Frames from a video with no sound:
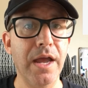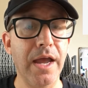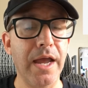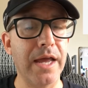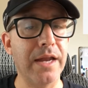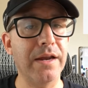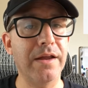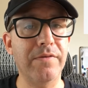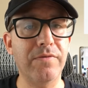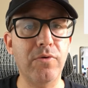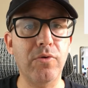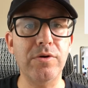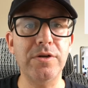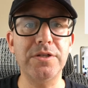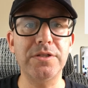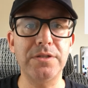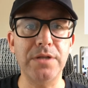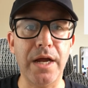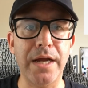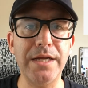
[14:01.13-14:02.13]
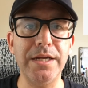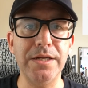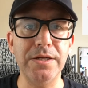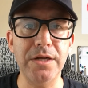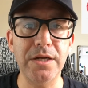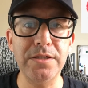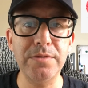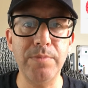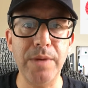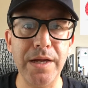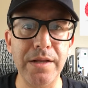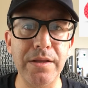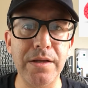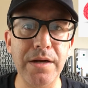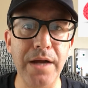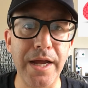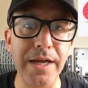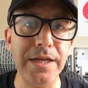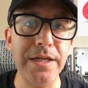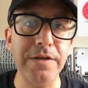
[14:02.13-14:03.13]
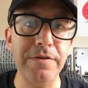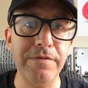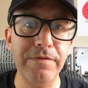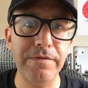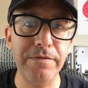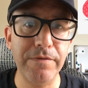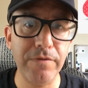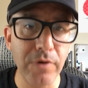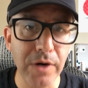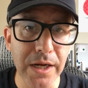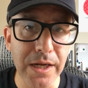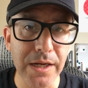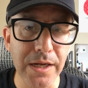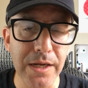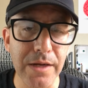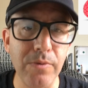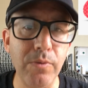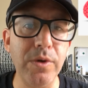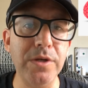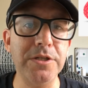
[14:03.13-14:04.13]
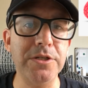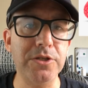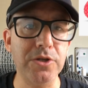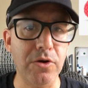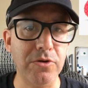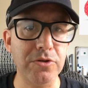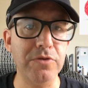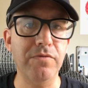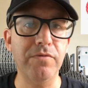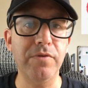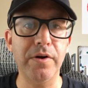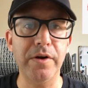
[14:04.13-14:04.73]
and of course Nike does make the Nike Free, which is also very